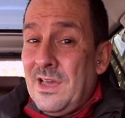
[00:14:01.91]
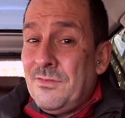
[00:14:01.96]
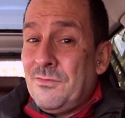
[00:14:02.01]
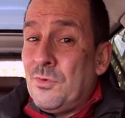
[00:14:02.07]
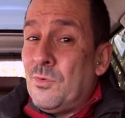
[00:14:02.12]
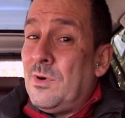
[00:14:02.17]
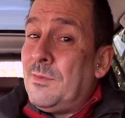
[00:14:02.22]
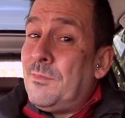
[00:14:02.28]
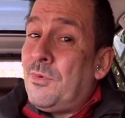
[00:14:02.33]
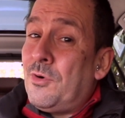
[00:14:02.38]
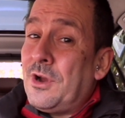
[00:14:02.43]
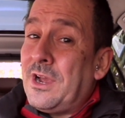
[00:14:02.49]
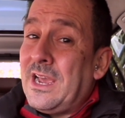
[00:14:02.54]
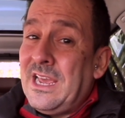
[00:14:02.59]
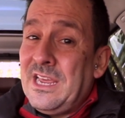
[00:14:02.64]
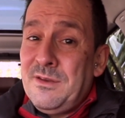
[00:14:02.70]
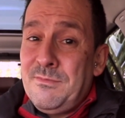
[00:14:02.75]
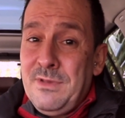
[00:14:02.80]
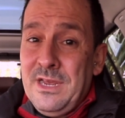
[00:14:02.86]
or
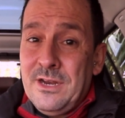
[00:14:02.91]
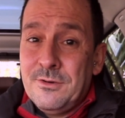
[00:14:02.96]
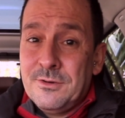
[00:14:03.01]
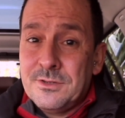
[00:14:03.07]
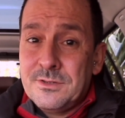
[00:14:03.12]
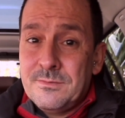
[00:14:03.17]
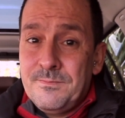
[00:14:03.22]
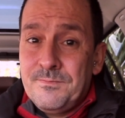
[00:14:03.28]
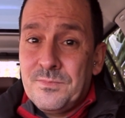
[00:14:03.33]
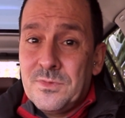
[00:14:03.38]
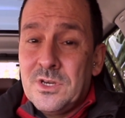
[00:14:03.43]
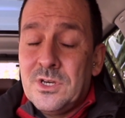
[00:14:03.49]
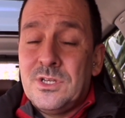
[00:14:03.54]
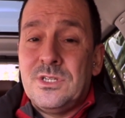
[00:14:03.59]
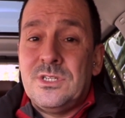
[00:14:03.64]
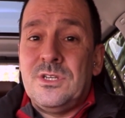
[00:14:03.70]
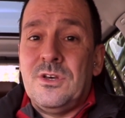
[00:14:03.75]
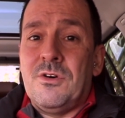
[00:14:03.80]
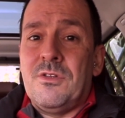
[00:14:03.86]
1.8 meters,
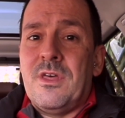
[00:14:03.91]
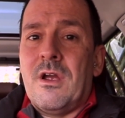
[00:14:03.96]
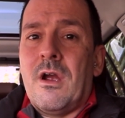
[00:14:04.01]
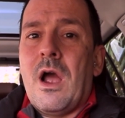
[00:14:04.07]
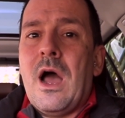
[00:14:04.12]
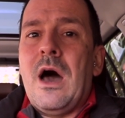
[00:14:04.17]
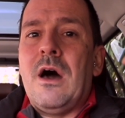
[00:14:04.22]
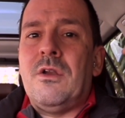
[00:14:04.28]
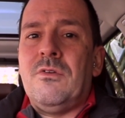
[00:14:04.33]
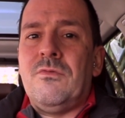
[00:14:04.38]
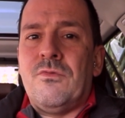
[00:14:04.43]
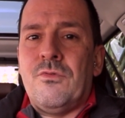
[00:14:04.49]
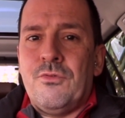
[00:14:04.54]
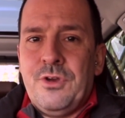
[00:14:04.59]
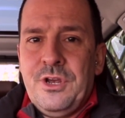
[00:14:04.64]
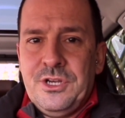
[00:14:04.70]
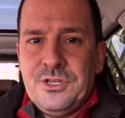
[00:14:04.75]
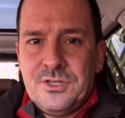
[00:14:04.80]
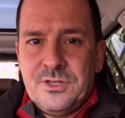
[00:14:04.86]
so they're out of
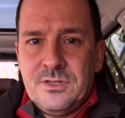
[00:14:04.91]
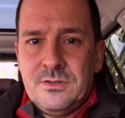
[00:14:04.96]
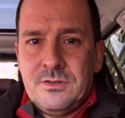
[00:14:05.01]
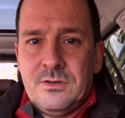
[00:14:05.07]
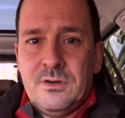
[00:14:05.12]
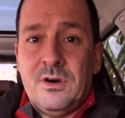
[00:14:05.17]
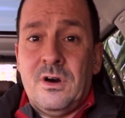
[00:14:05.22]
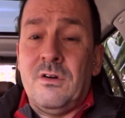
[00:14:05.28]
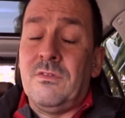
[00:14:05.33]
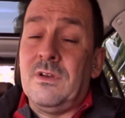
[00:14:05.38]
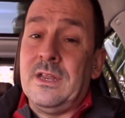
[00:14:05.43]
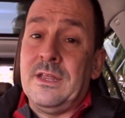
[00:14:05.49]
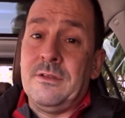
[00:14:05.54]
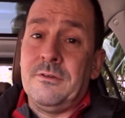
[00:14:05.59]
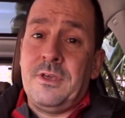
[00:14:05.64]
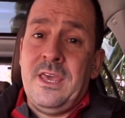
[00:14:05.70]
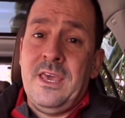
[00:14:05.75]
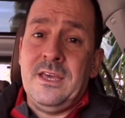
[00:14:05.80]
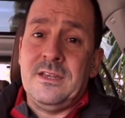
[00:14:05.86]
reach of
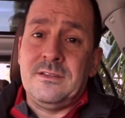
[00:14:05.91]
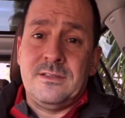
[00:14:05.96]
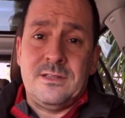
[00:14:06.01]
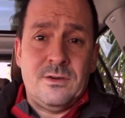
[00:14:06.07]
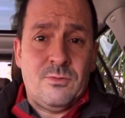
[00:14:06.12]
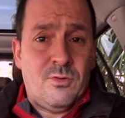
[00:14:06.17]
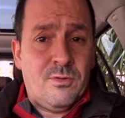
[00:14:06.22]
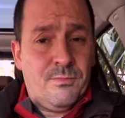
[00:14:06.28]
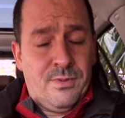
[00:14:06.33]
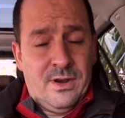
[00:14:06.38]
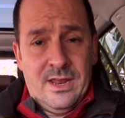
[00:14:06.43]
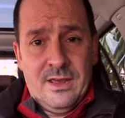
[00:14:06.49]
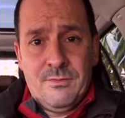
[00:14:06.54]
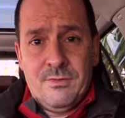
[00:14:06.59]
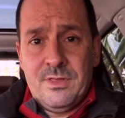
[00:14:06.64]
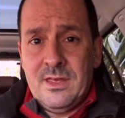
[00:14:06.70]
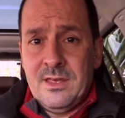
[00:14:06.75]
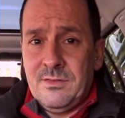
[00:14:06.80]
little kids. They won't play with